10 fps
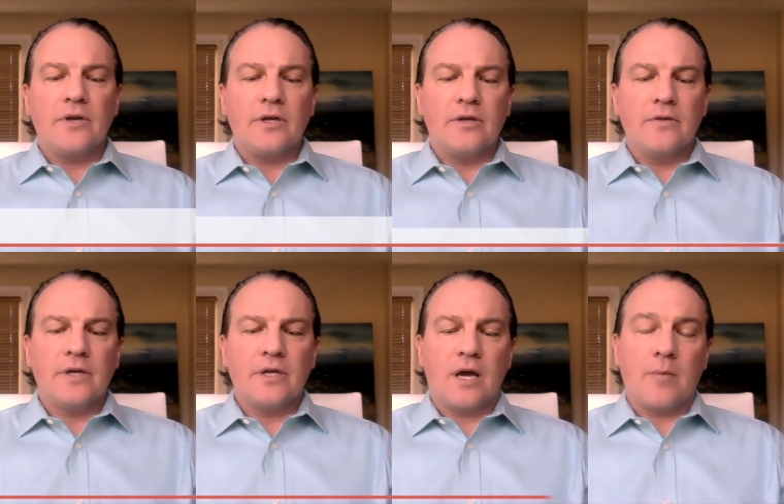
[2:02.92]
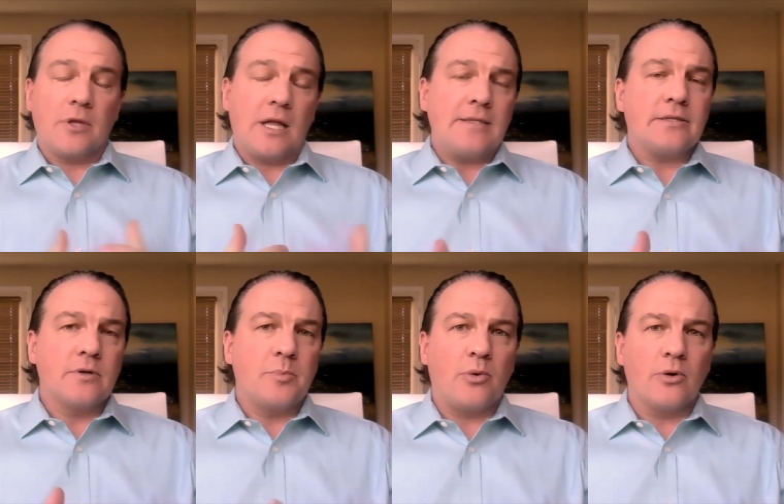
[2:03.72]
the, the, I'm glad to
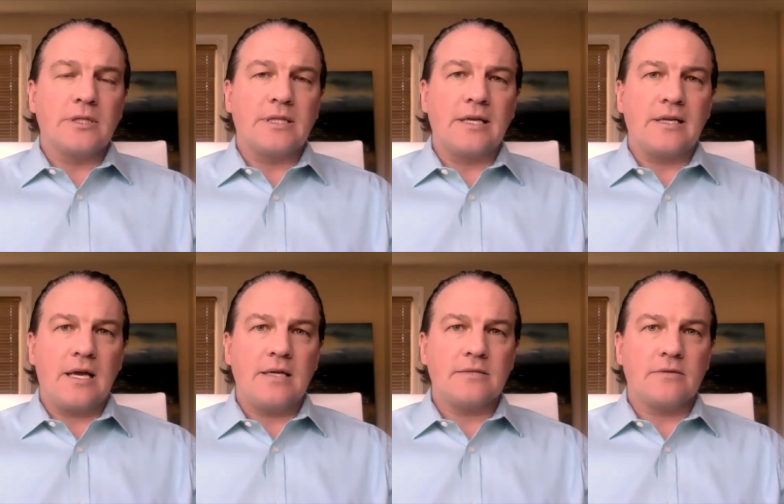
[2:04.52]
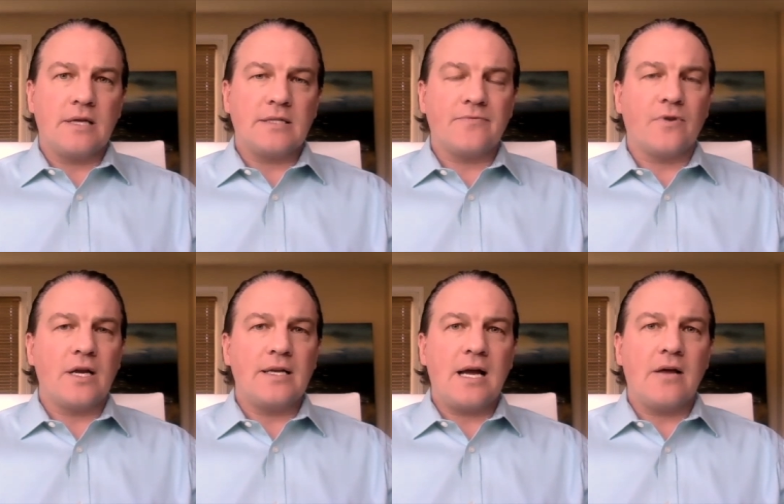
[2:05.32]
report that as, as of
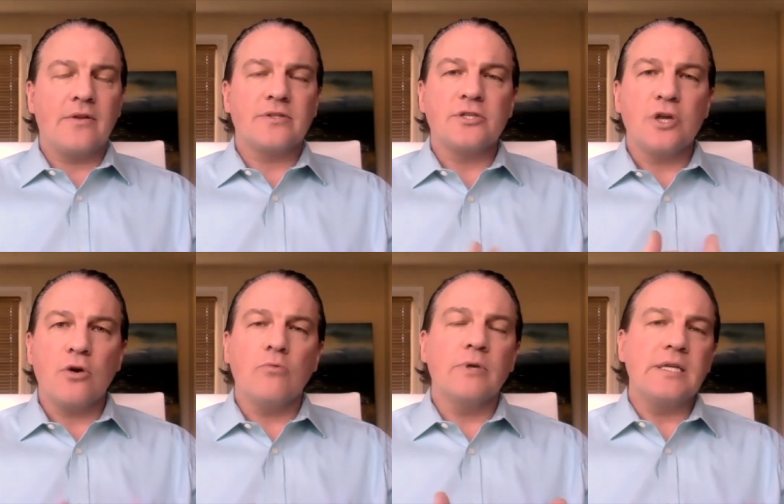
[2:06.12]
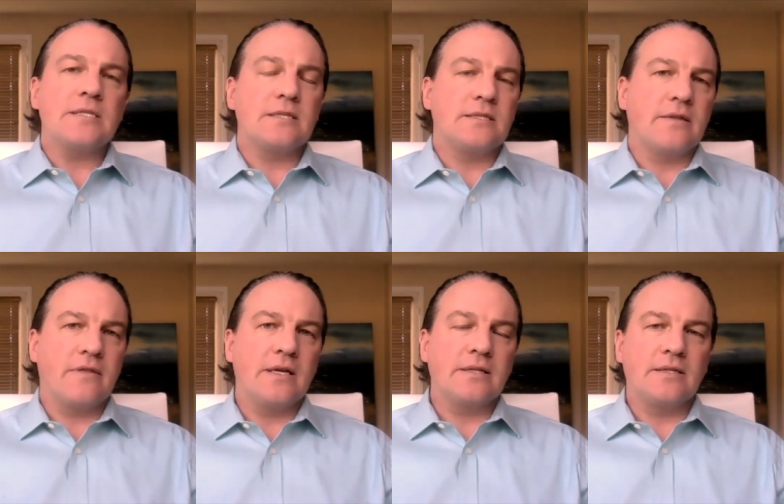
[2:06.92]
right now, there's no reason to
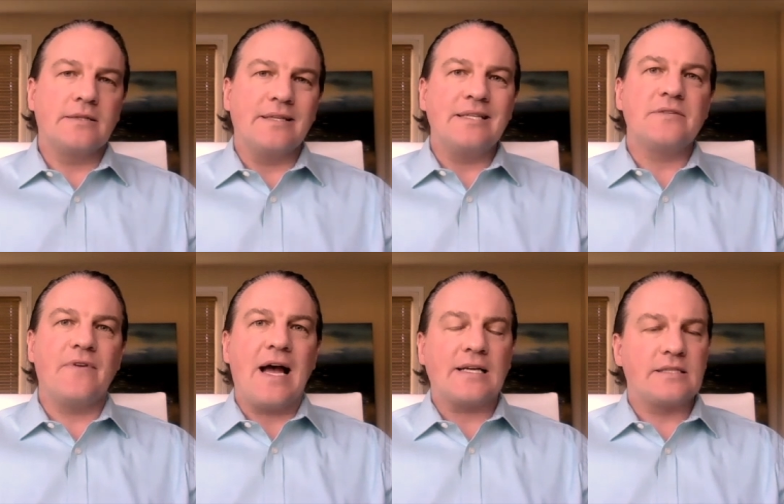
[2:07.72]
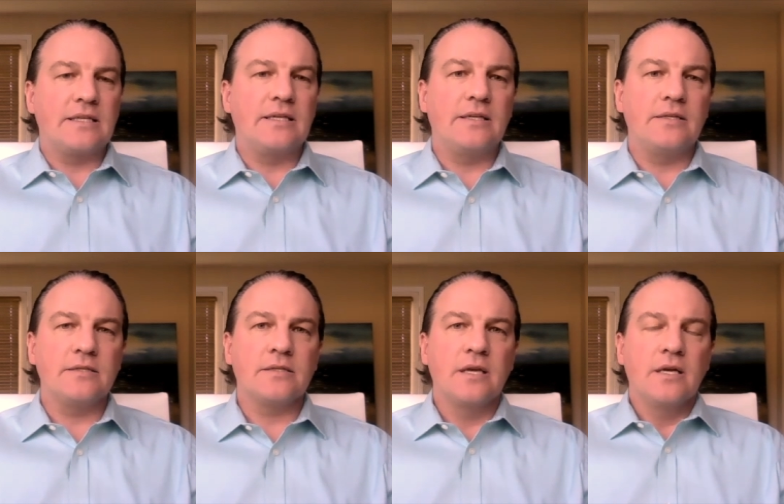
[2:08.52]
think that these
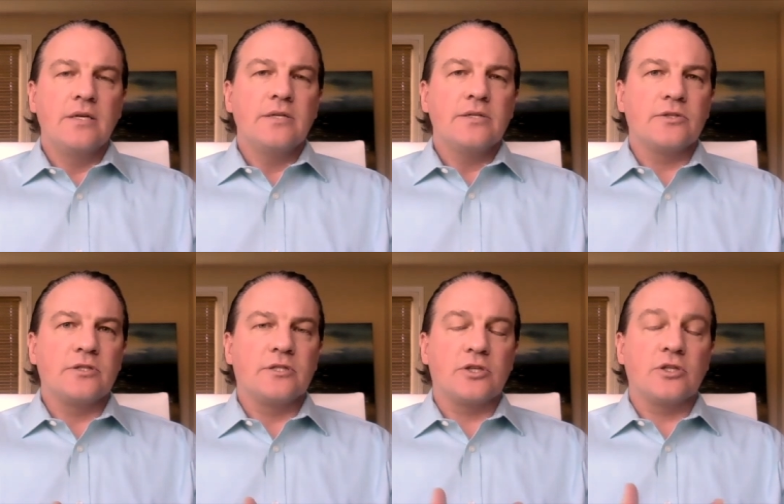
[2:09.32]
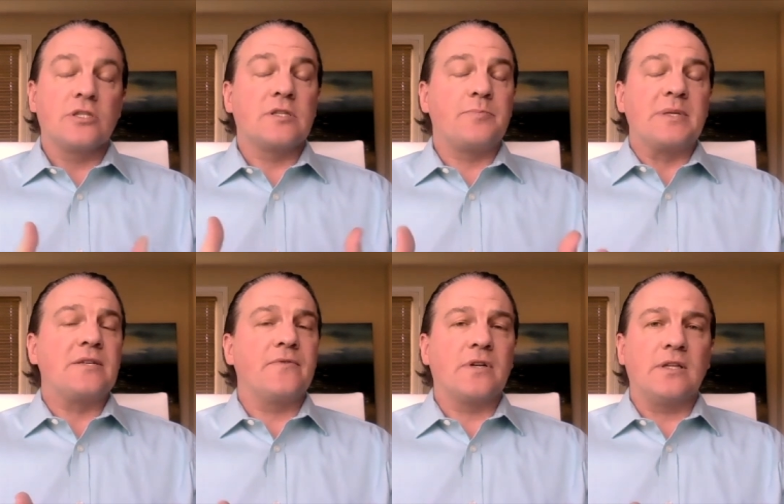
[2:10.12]
vaccines should
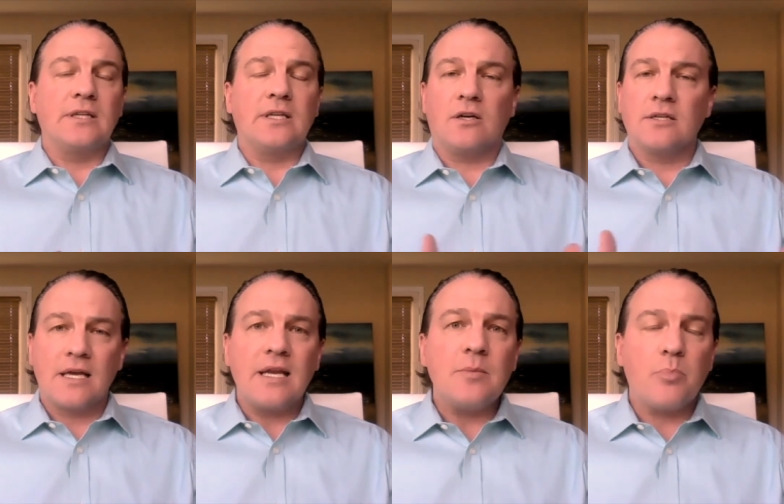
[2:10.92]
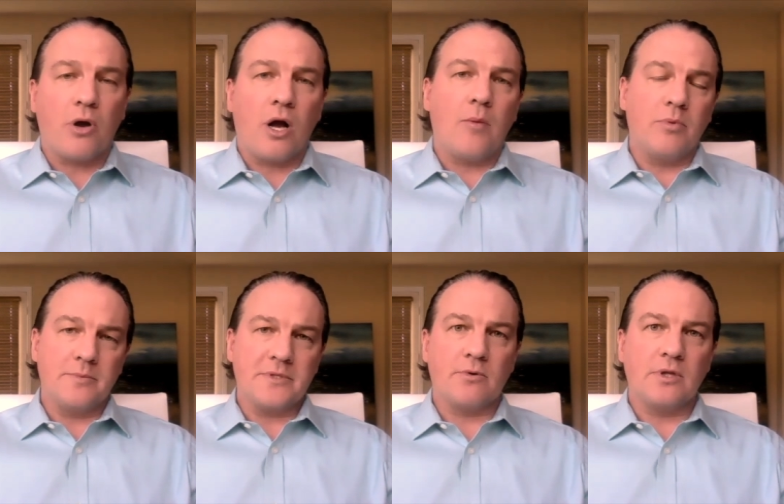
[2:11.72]
specifically cause any
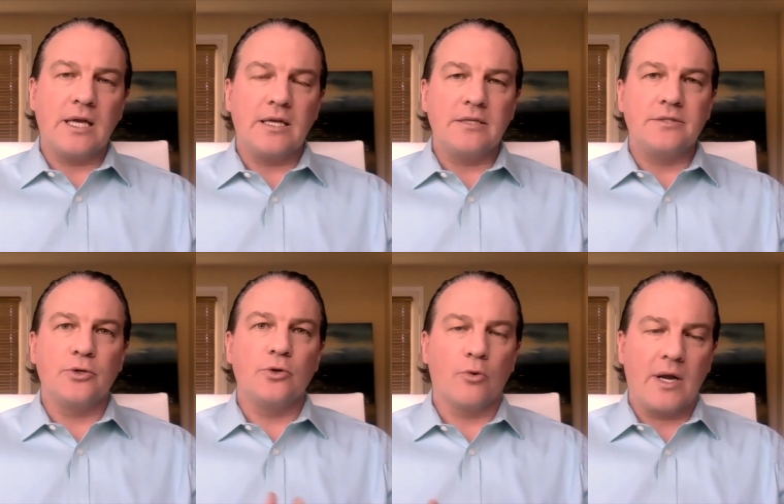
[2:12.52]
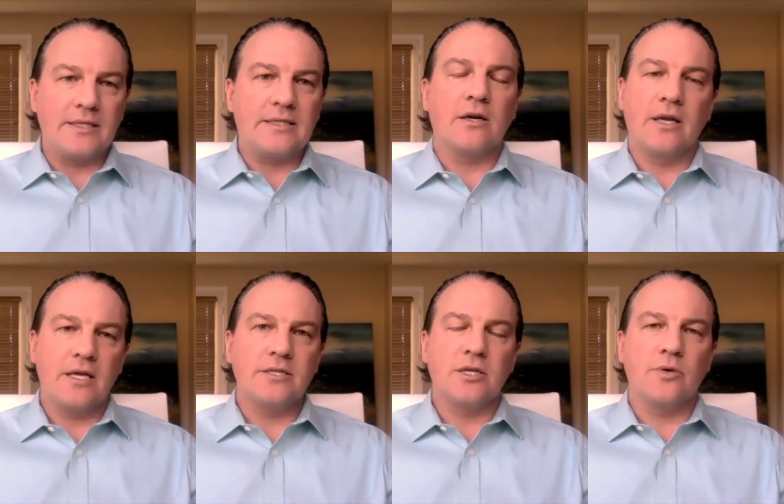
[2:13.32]
problems related to hereditary
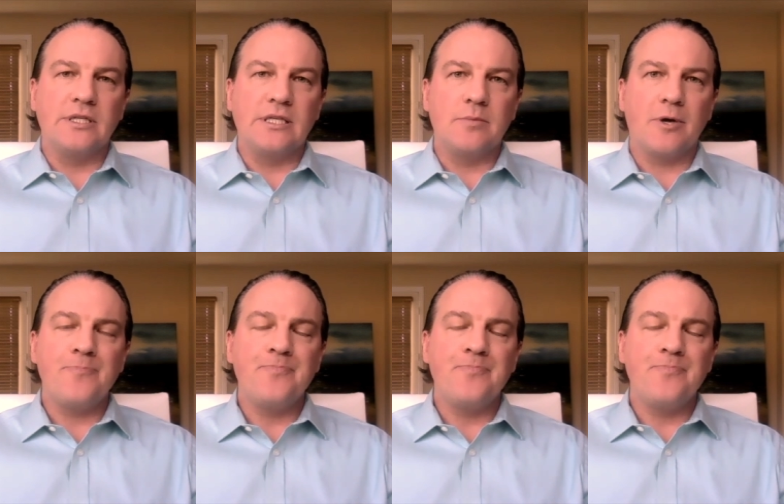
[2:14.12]
angioedema.